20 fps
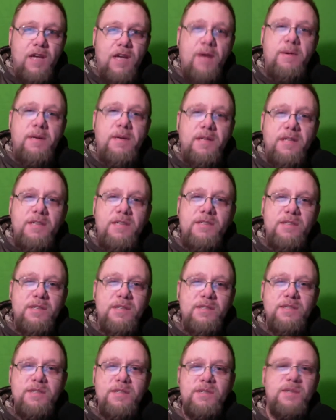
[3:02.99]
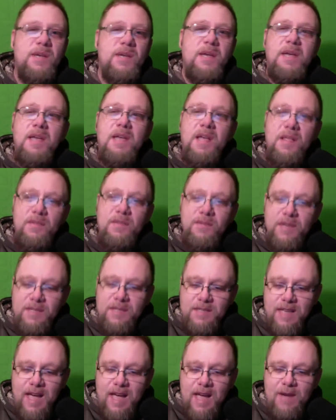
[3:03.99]
I mean,
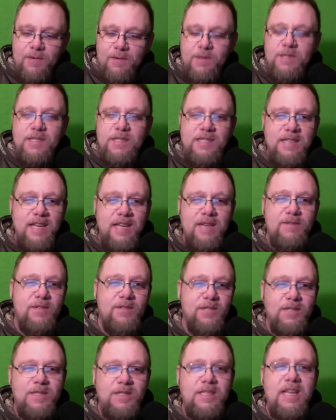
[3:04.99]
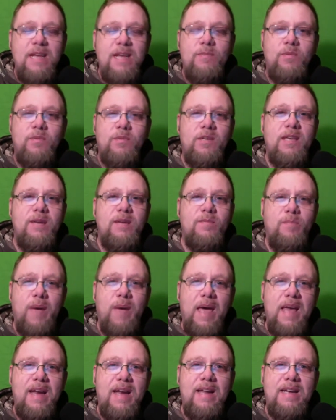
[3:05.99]
this guy was just deeply
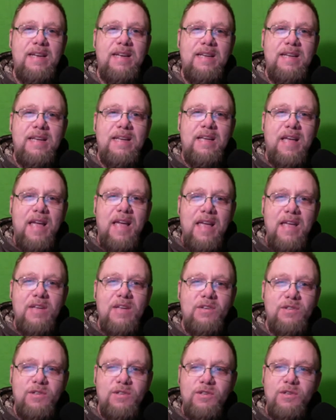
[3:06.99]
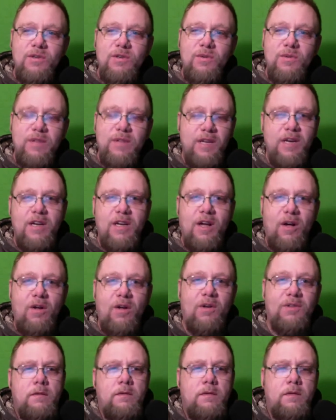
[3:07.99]
embedded into the
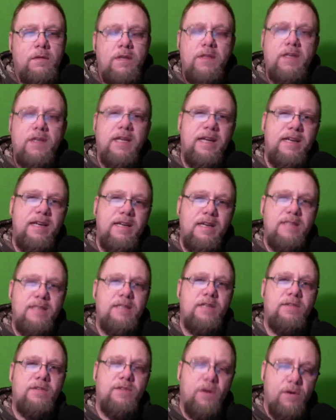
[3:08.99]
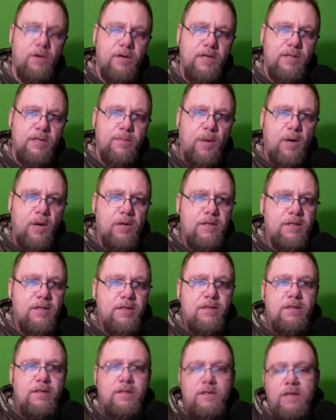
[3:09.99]
occult. In the late 1930s,
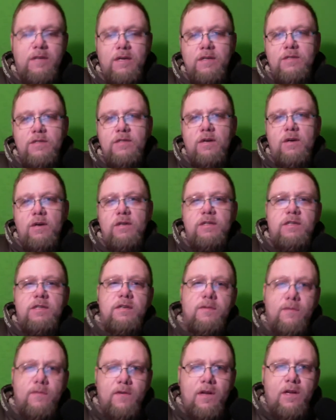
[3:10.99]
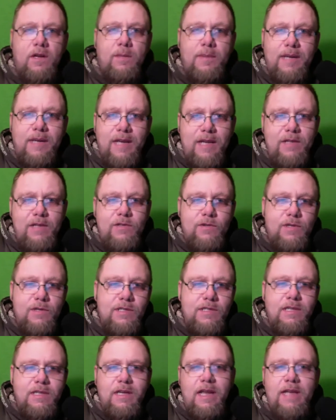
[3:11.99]
Parsons started to develop an
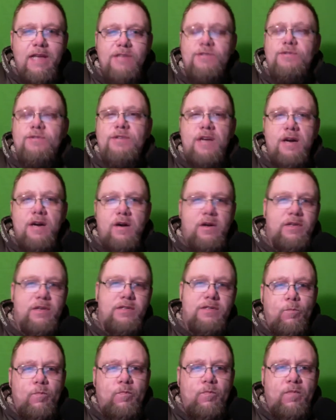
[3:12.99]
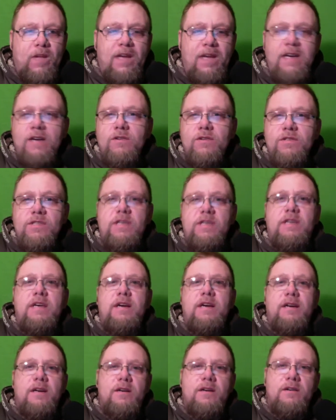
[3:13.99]
interest in esoterics. And here's the
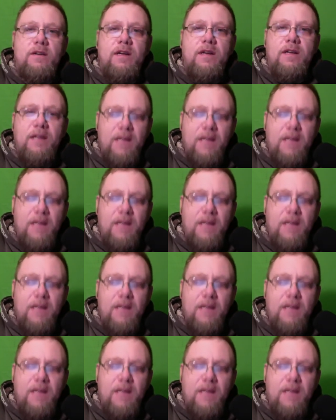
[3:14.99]
kicker.